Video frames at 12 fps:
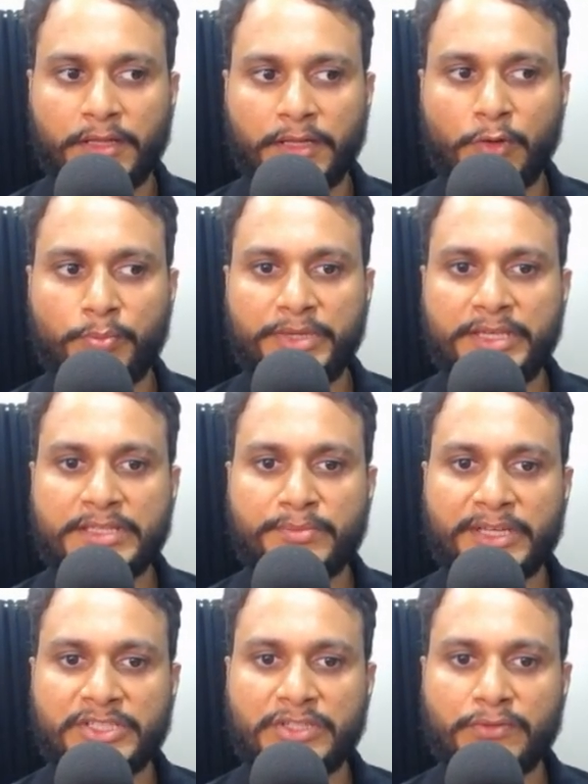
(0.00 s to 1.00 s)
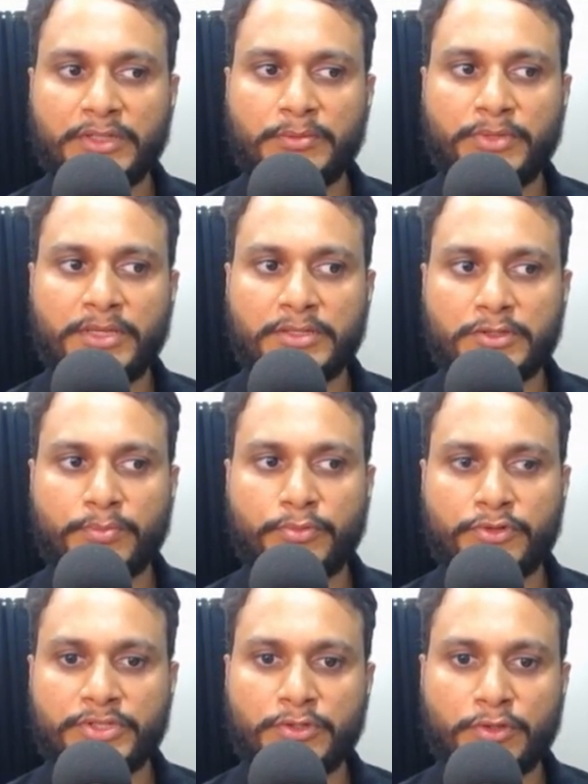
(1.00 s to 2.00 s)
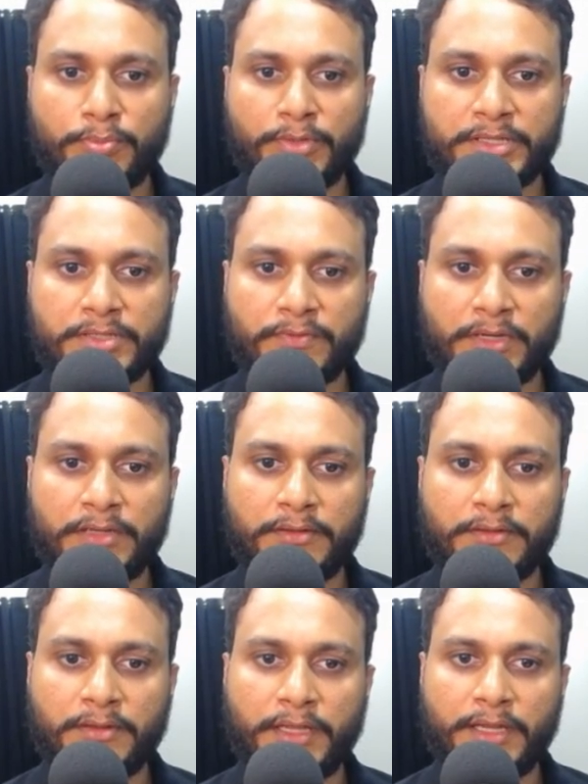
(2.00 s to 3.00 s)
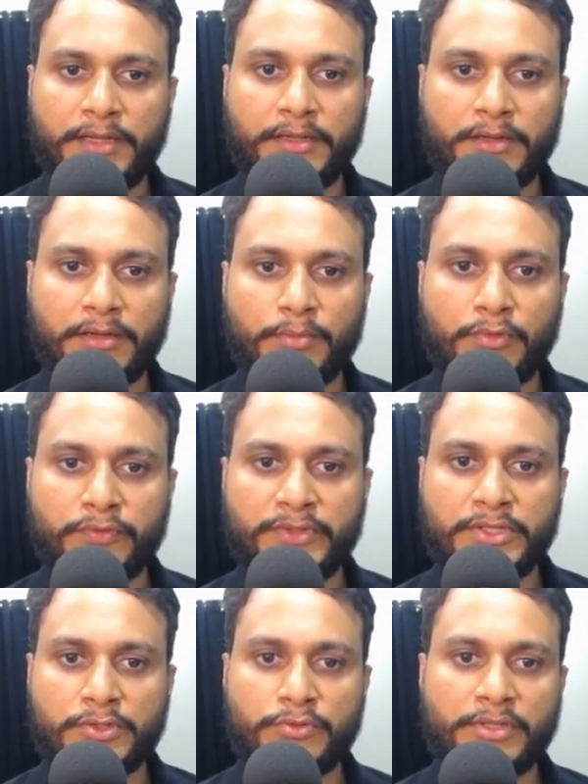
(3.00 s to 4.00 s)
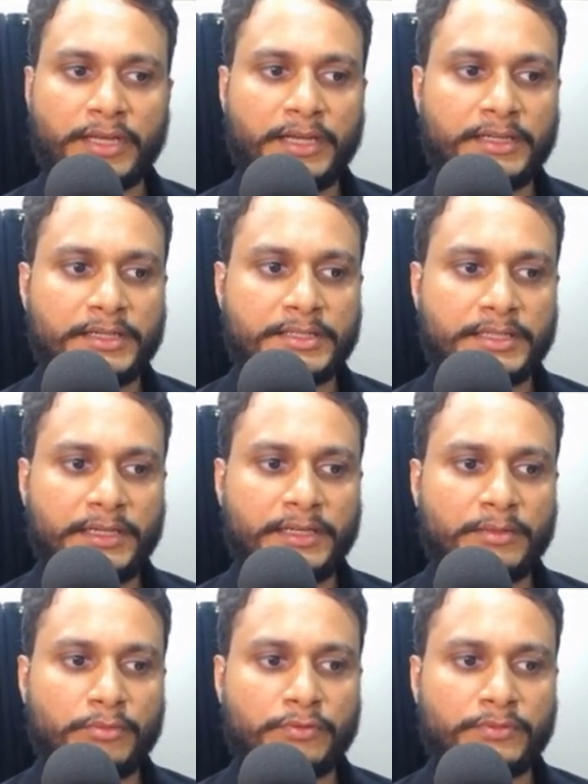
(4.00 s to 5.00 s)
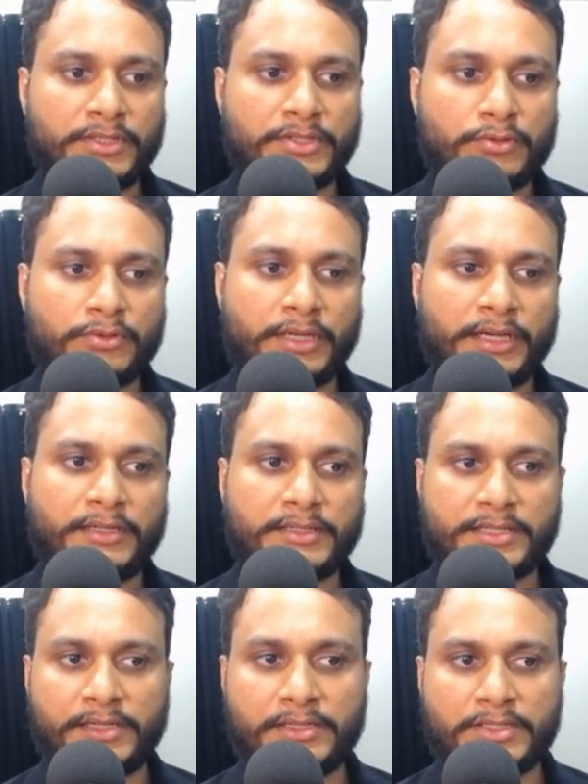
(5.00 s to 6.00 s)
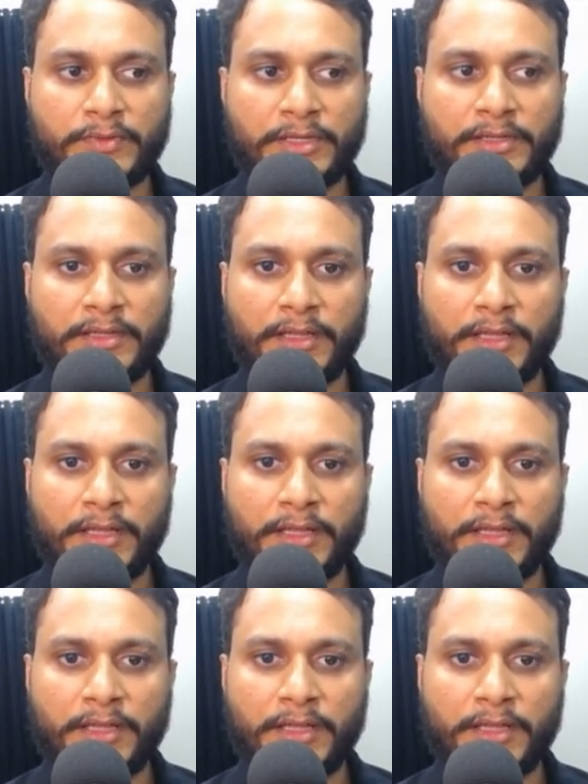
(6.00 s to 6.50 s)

Now B is matching with B, so put 0 plus 1 and move this to the right hand side and move this to the right hand side as well.